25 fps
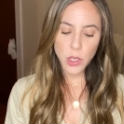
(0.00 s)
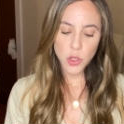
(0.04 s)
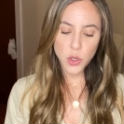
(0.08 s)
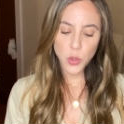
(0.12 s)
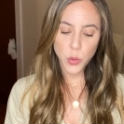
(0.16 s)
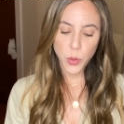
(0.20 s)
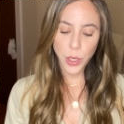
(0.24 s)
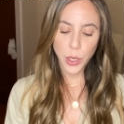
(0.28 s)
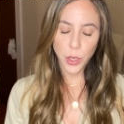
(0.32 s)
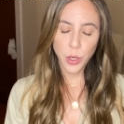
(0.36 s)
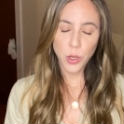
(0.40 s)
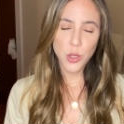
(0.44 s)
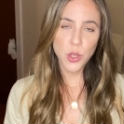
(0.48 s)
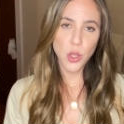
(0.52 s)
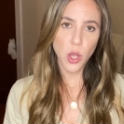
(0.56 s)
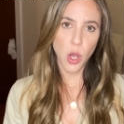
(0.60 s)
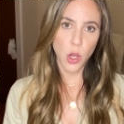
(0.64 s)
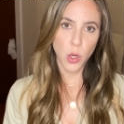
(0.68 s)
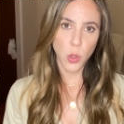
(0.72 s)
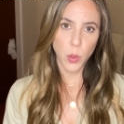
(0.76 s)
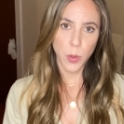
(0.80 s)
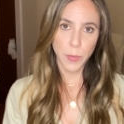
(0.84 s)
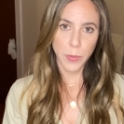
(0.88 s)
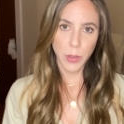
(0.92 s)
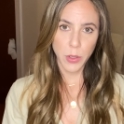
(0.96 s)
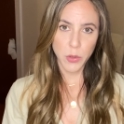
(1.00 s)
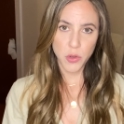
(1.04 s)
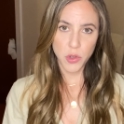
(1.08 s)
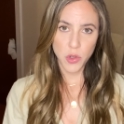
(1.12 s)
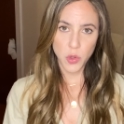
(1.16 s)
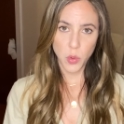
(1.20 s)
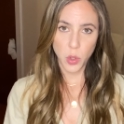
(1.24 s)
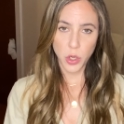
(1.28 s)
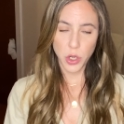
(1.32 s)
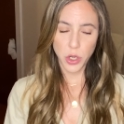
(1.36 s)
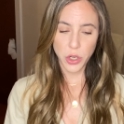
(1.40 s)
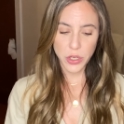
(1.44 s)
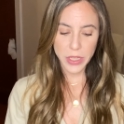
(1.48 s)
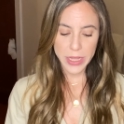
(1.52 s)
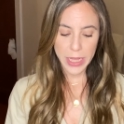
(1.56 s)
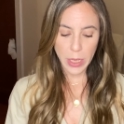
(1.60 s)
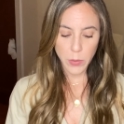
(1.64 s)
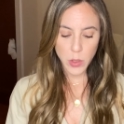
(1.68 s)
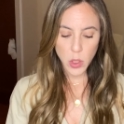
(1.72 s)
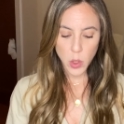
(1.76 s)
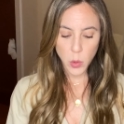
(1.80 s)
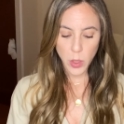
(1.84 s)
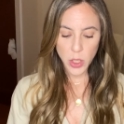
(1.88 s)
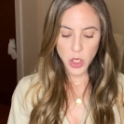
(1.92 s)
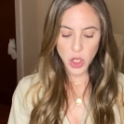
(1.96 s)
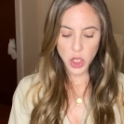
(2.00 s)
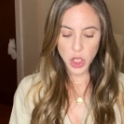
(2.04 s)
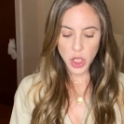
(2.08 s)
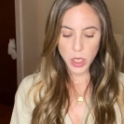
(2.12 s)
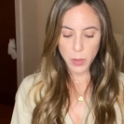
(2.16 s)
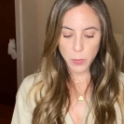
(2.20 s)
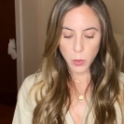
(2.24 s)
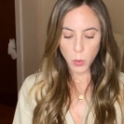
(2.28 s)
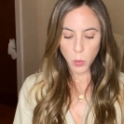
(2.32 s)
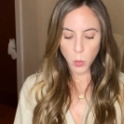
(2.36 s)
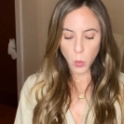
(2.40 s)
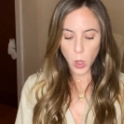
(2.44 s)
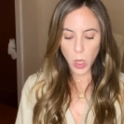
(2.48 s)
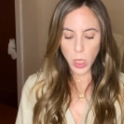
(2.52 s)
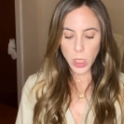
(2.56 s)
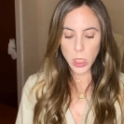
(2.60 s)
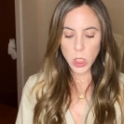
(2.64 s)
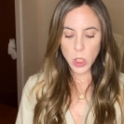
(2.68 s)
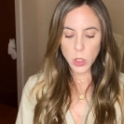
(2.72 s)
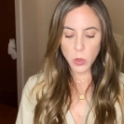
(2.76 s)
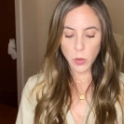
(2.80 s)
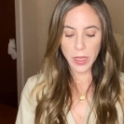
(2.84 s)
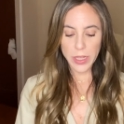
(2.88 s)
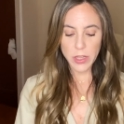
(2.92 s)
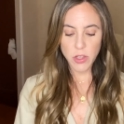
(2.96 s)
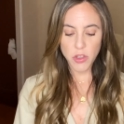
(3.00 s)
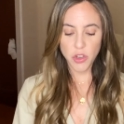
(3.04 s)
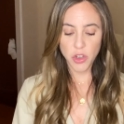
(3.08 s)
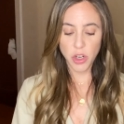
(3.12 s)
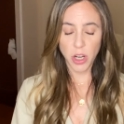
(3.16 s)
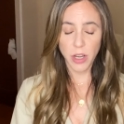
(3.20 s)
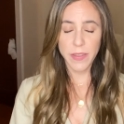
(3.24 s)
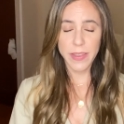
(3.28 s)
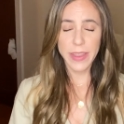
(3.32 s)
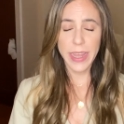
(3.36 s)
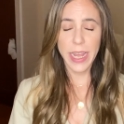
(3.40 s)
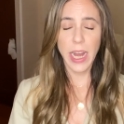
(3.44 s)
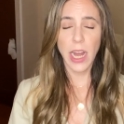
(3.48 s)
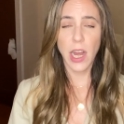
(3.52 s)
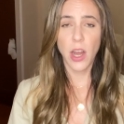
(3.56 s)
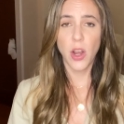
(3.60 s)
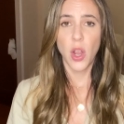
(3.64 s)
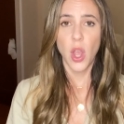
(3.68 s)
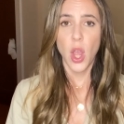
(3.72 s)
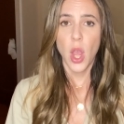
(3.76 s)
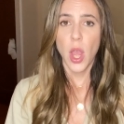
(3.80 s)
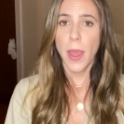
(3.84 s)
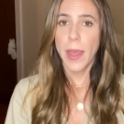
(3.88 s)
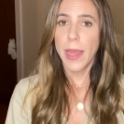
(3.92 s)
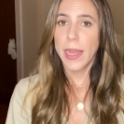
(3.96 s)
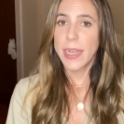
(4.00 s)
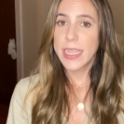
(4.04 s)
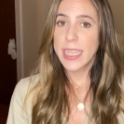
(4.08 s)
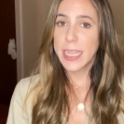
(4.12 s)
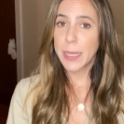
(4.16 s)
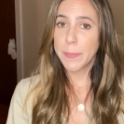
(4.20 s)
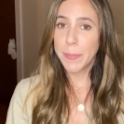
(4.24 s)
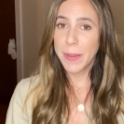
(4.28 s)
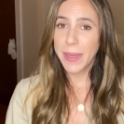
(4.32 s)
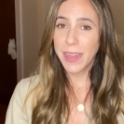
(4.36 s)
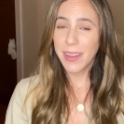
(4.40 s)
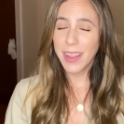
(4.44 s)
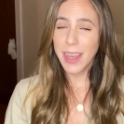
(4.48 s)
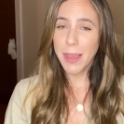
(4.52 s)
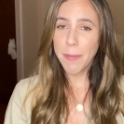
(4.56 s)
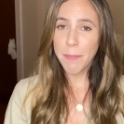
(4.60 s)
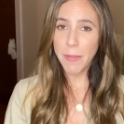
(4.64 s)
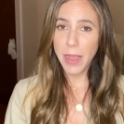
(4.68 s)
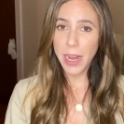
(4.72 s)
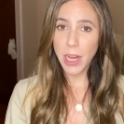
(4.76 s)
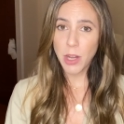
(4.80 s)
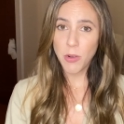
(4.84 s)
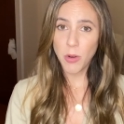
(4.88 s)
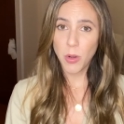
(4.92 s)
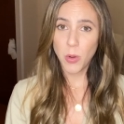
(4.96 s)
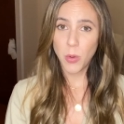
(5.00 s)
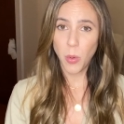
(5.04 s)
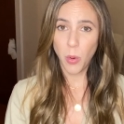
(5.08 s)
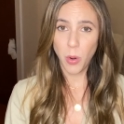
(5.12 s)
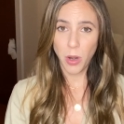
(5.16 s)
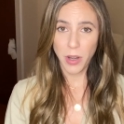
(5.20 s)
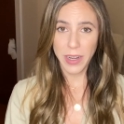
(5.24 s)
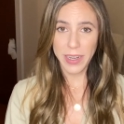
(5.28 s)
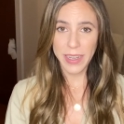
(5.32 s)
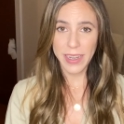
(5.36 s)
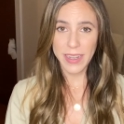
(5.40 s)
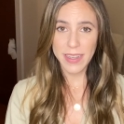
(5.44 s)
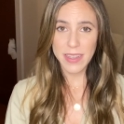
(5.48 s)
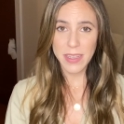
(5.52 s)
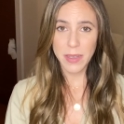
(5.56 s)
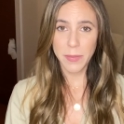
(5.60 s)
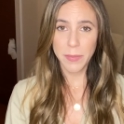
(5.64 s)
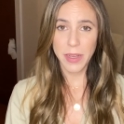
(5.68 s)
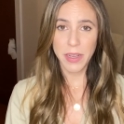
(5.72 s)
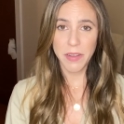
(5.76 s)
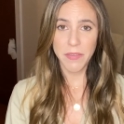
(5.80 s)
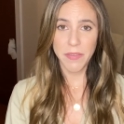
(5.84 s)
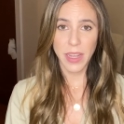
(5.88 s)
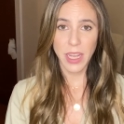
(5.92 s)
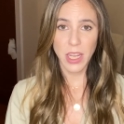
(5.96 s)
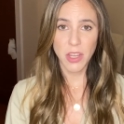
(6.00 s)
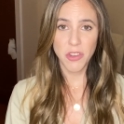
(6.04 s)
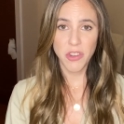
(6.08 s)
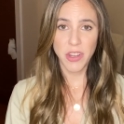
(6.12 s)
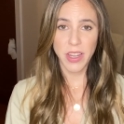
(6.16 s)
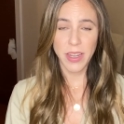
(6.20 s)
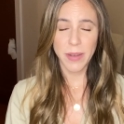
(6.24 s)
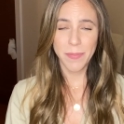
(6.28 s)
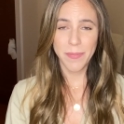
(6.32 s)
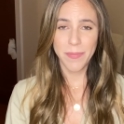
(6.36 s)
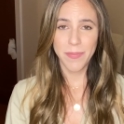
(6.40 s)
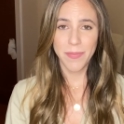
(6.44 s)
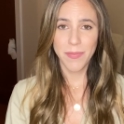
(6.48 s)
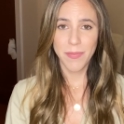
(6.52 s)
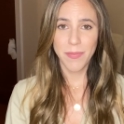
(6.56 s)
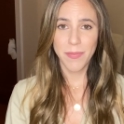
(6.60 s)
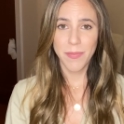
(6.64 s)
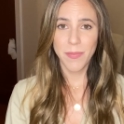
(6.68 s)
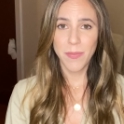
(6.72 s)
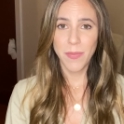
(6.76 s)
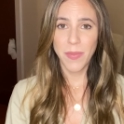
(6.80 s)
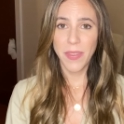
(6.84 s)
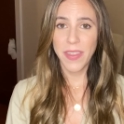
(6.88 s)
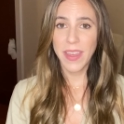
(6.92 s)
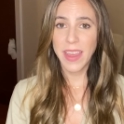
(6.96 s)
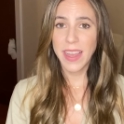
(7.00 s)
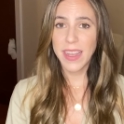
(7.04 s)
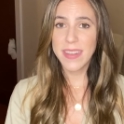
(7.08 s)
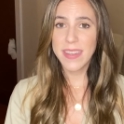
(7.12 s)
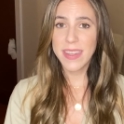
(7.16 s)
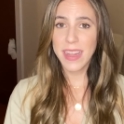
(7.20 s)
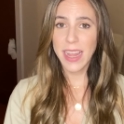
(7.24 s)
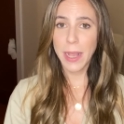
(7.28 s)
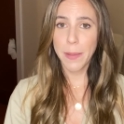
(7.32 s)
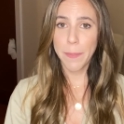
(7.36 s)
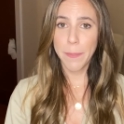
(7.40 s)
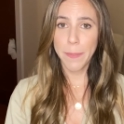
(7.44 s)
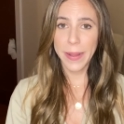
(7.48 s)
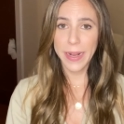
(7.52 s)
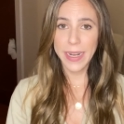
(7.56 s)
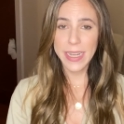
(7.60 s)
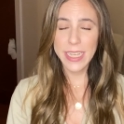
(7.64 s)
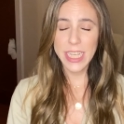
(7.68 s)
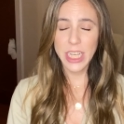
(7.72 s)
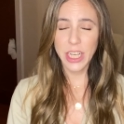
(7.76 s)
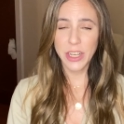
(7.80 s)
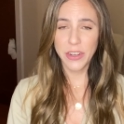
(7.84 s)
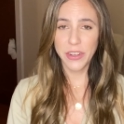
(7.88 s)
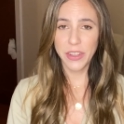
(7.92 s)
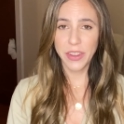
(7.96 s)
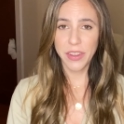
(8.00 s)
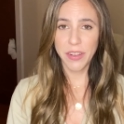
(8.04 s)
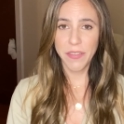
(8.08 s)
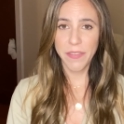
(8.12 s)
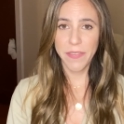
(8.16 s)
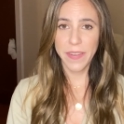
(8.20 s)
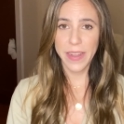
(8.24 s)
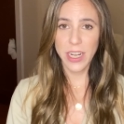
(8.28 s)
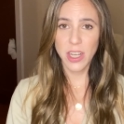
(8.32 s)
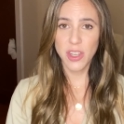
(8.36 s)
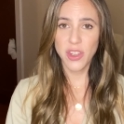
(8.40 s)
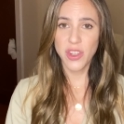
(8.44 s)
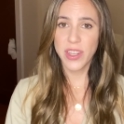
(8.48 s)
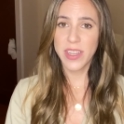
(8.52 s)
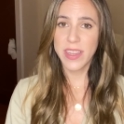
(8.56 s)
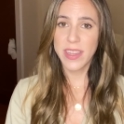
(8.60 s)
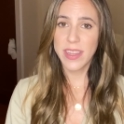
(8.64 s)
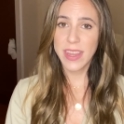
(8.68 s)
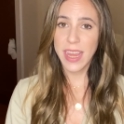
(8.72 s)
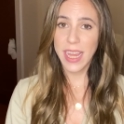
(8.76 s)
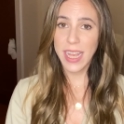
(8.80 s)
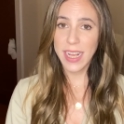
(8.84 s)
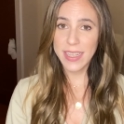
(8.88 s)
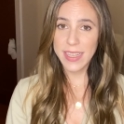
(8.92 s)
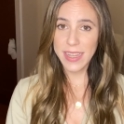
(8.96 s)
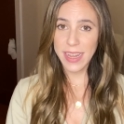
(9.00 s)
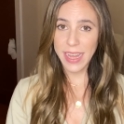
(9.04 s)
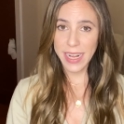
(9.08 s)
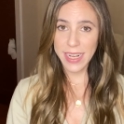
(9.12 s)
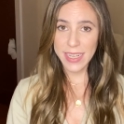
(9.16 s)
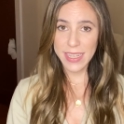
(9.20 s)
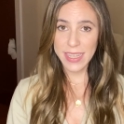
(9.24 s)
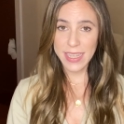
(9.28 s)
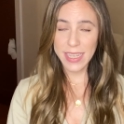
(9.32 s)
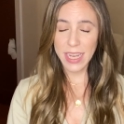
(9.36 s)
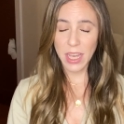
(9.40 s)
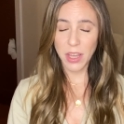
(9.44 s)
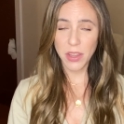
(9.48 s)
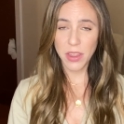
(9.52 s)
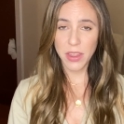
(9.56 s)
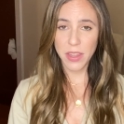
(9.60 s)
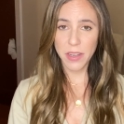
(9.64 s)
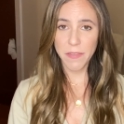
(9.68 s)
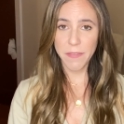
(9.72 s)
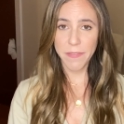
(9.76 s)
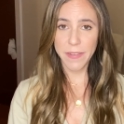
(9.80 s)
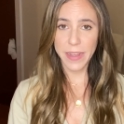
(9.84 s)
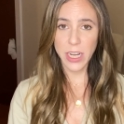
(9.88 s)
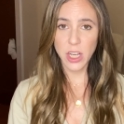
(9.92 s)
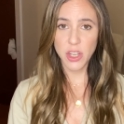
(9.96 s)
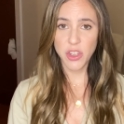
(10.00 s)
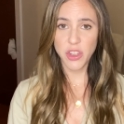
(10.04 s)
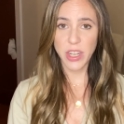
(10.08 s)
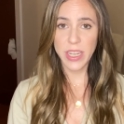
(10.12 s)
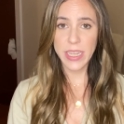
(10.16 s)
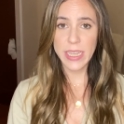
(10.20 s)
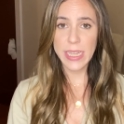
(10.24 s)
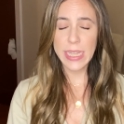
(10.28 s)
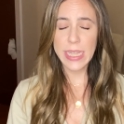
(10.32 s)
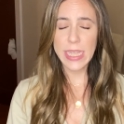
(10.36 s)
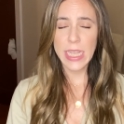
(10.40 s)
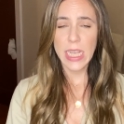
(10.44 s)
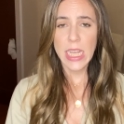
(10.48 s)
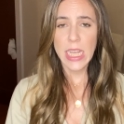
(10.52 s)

triggers autoimmune disorders? That was question number one. So let's start there. Typically microorganism invasion things like bacterial infection, things like stealth infections,